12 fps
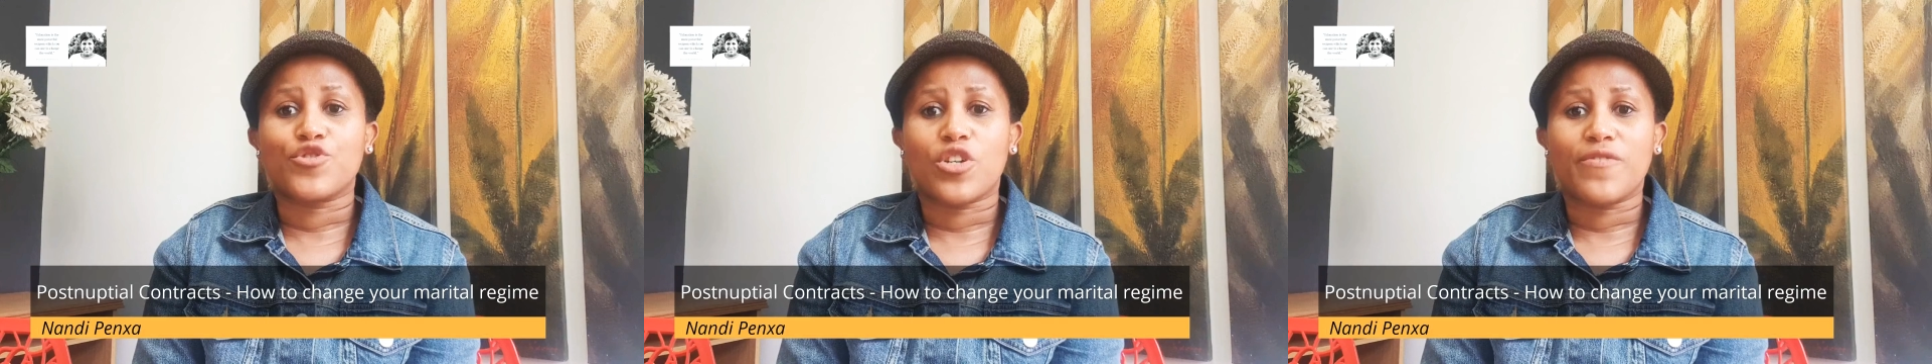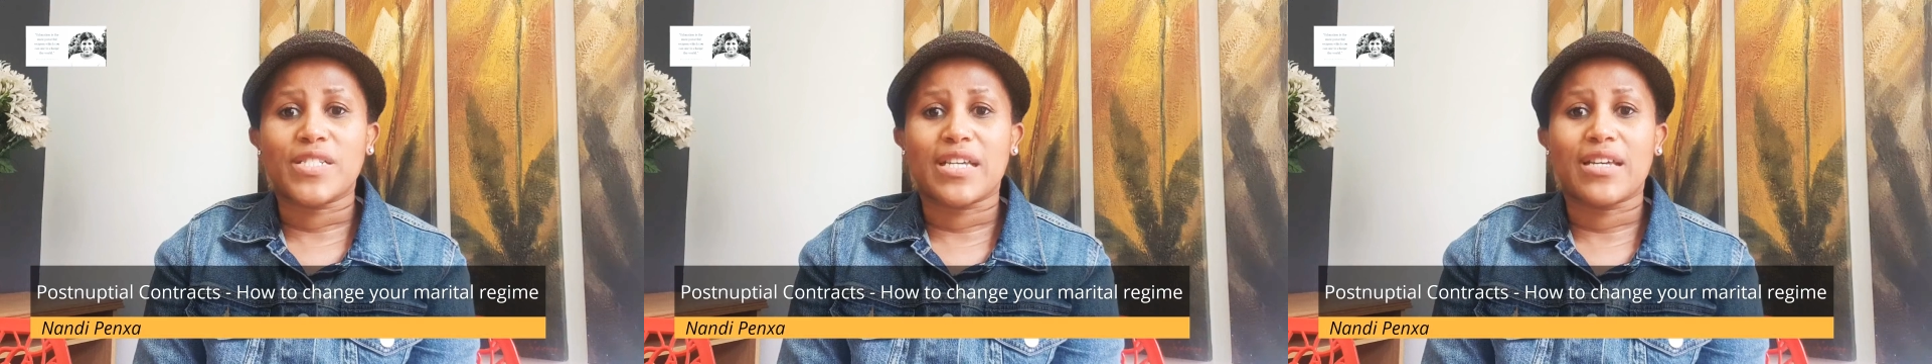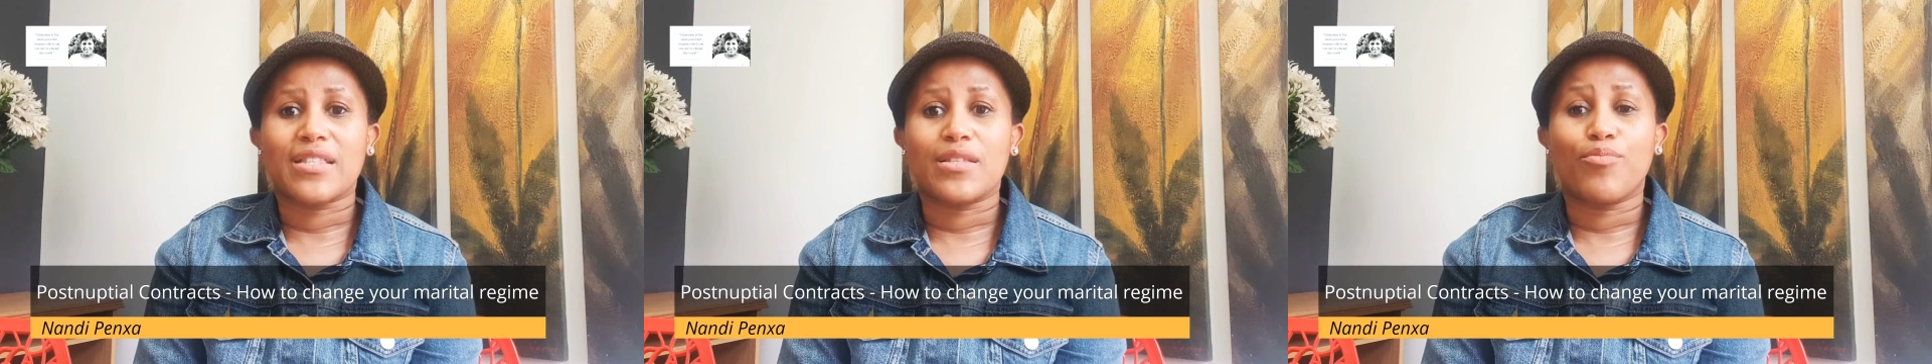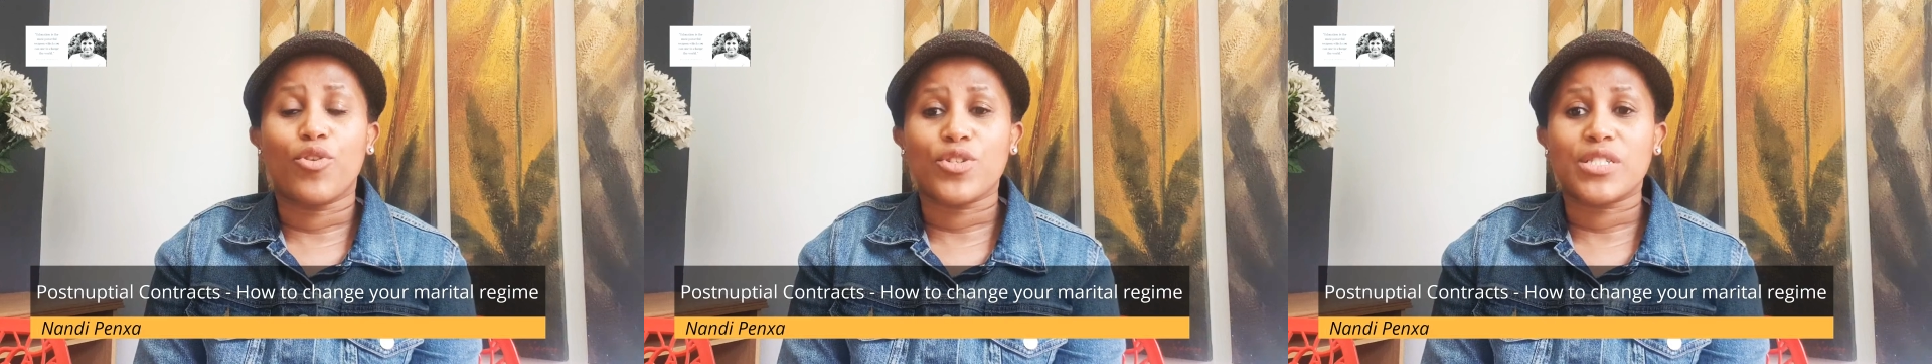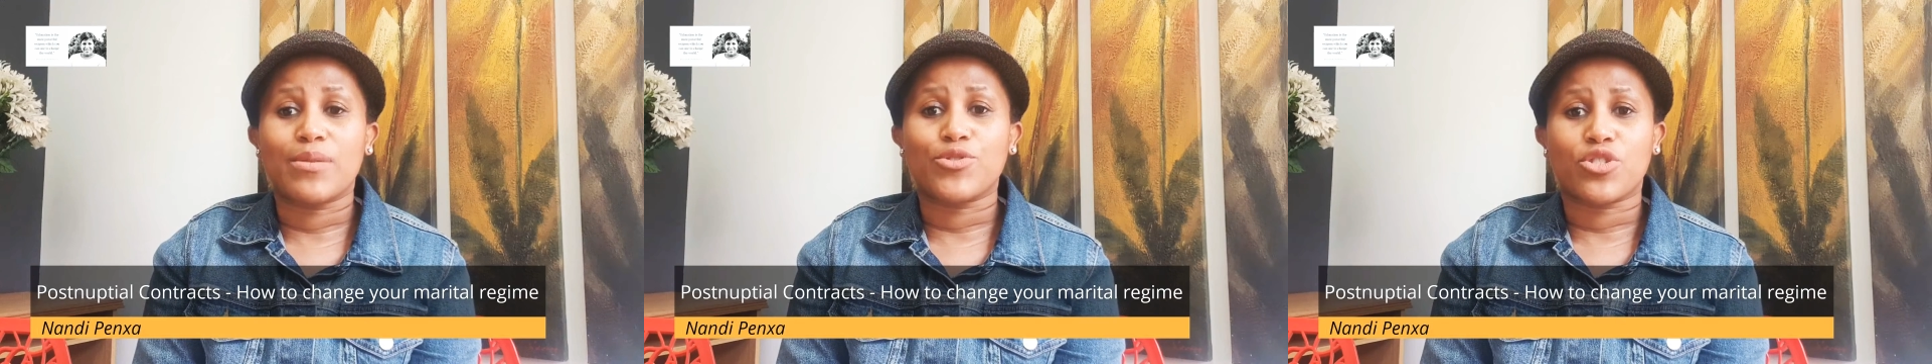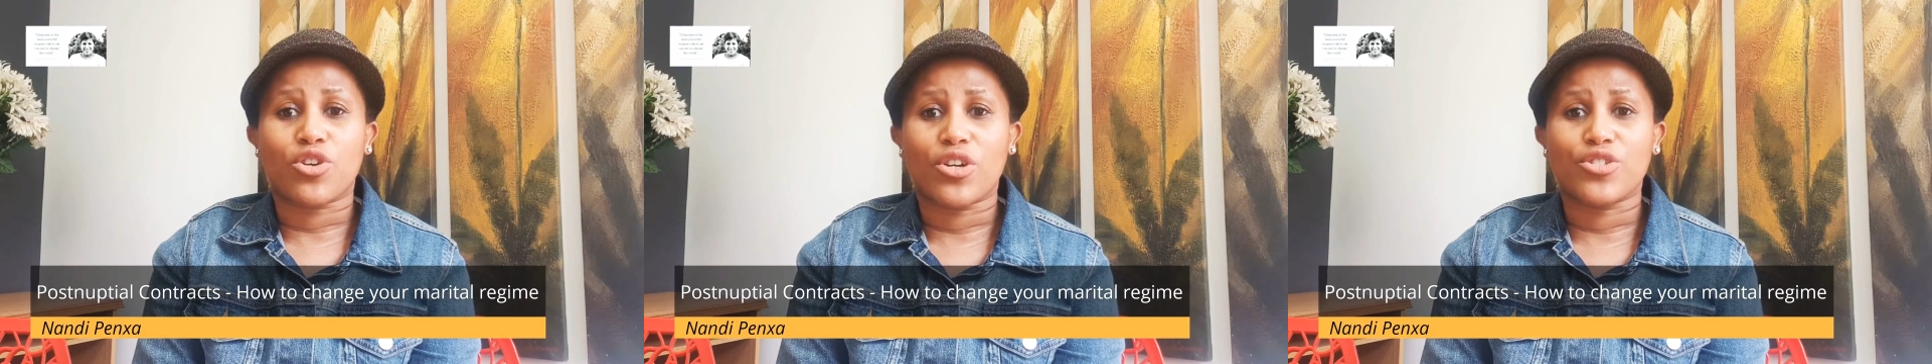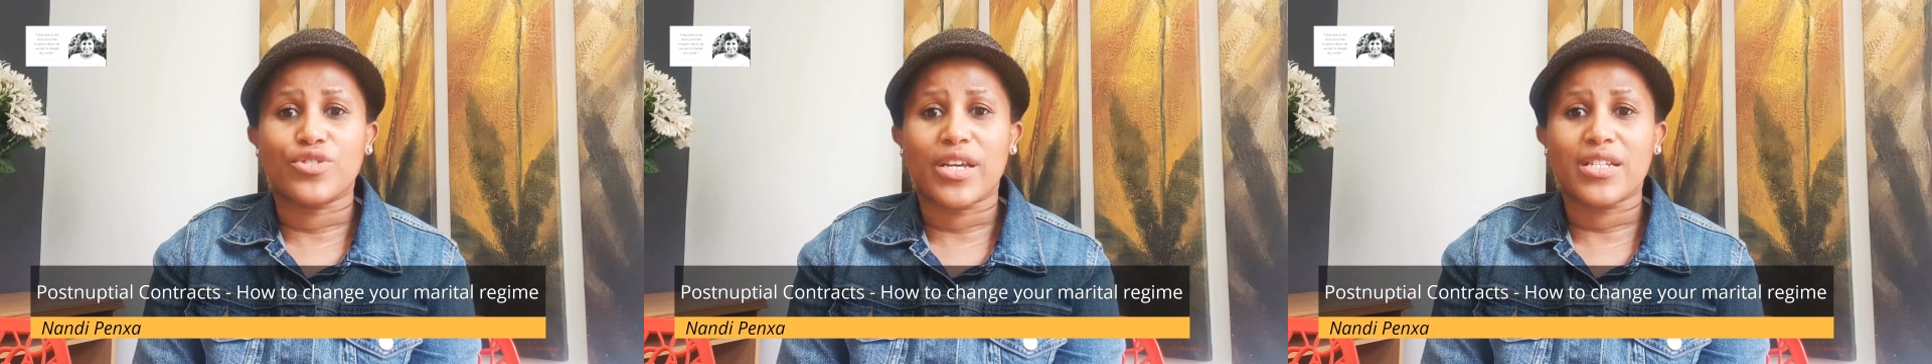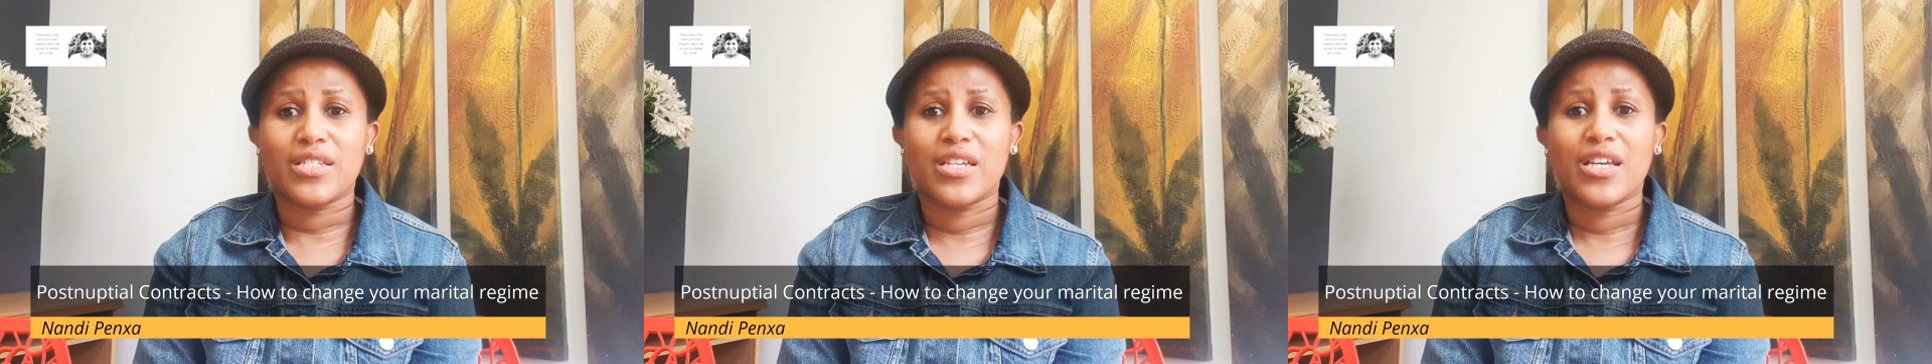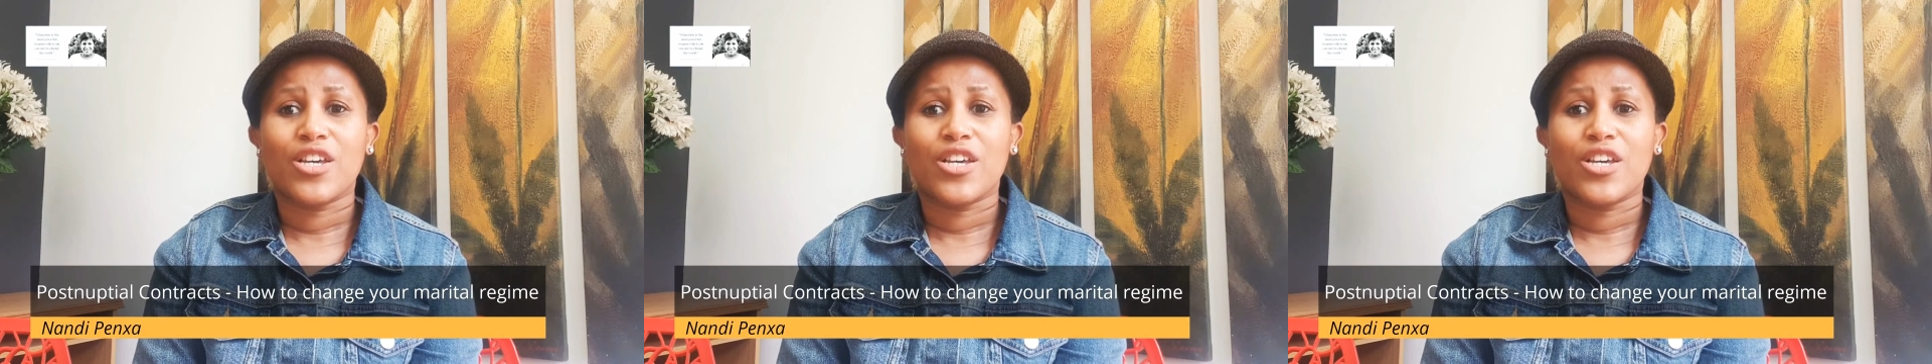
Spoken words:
drafting the postnuptial contract